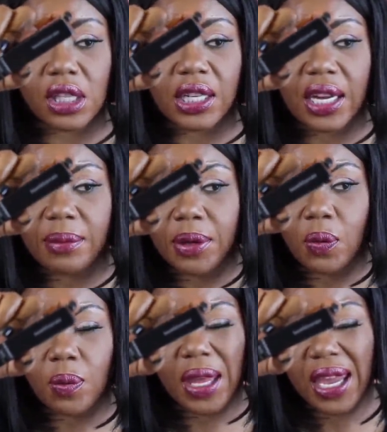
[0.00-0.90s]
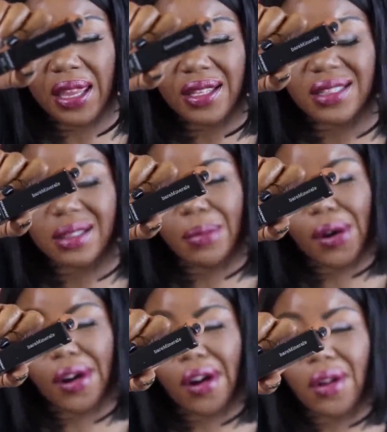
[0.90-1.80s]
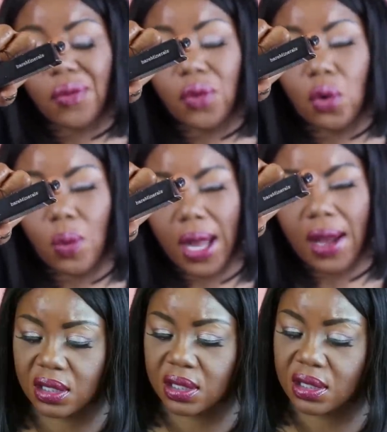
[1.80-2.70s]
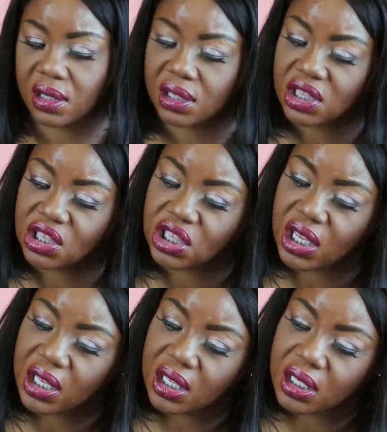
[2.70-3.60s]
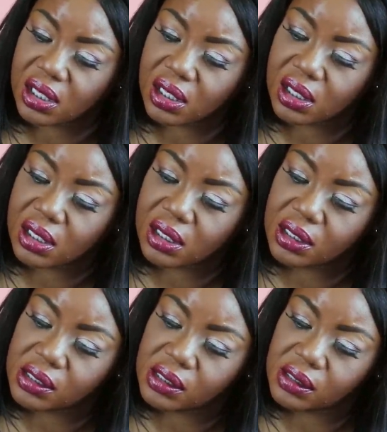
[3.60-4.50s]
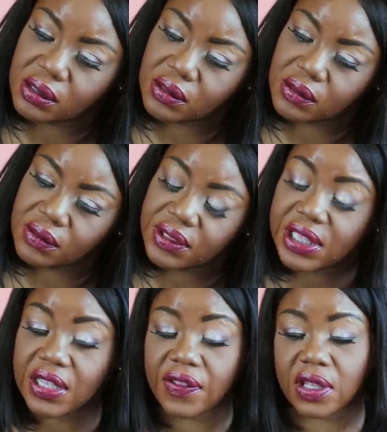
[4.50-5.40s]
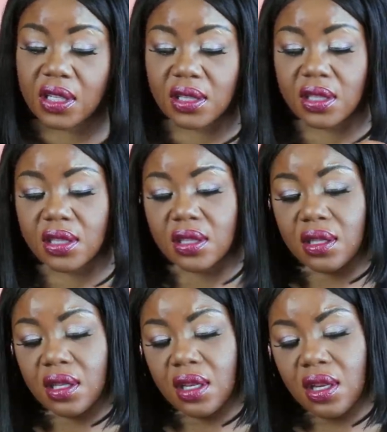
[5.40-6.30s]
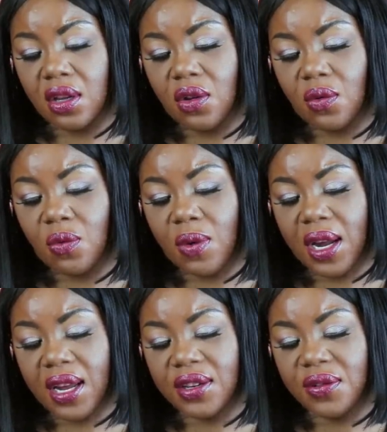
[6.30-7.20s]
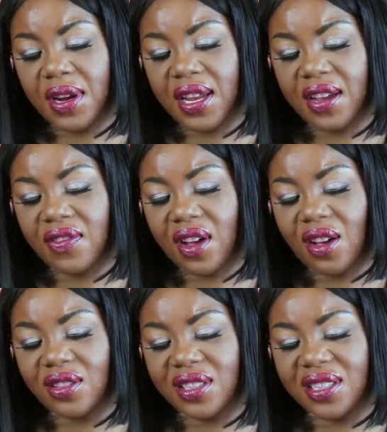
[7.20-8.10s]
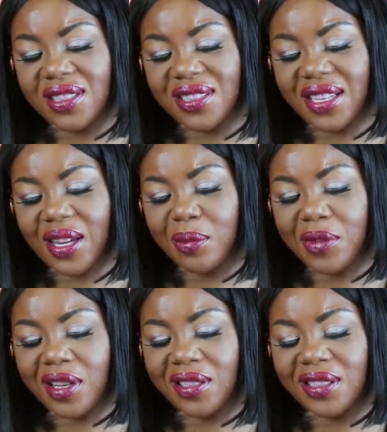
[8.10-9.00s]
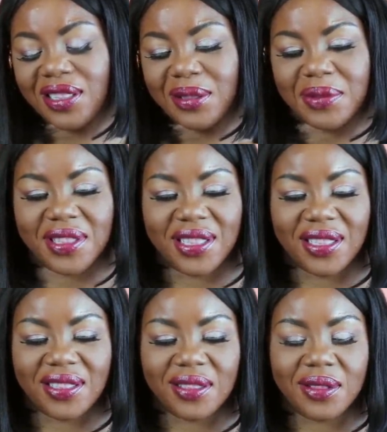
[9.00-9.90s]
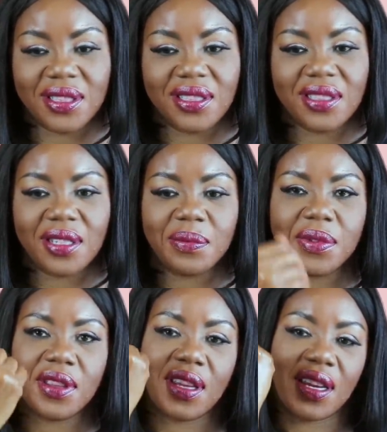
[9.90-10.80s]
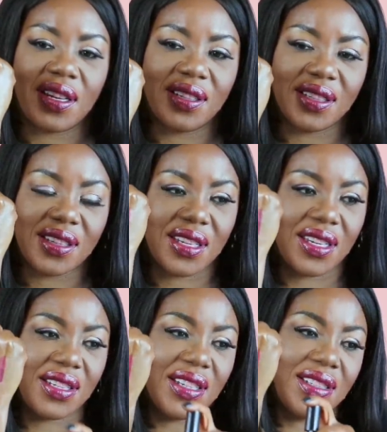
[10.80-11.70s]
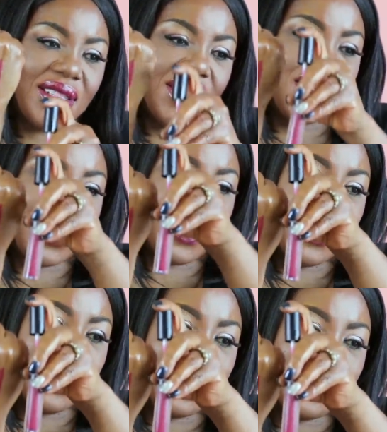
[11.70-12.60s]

And I have been had this in my cart for a while. This is in the shade uh, Devious why do I have all of these same color lipsticks? What is up with that? Look at that. That's the shade.